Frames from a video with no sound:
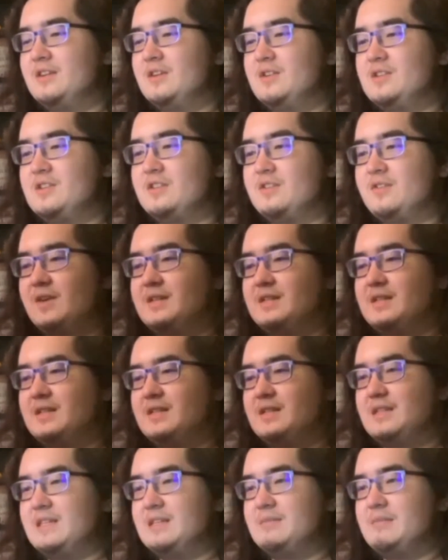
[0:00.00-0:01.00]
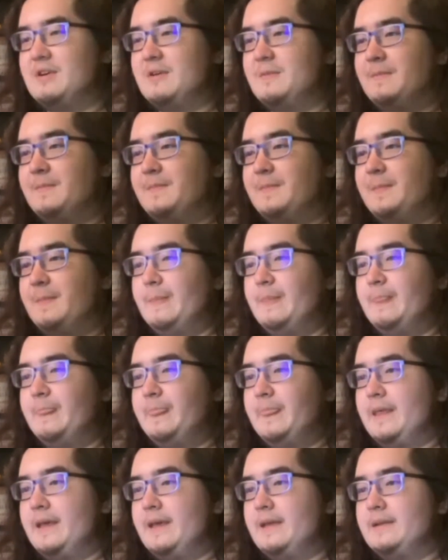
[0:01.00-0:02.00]
just crazy to think about.
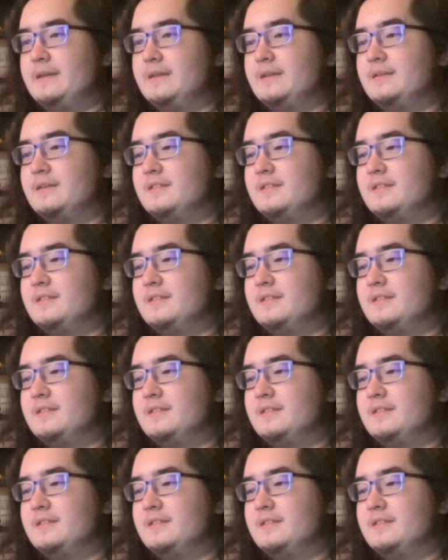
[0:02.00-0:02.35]
And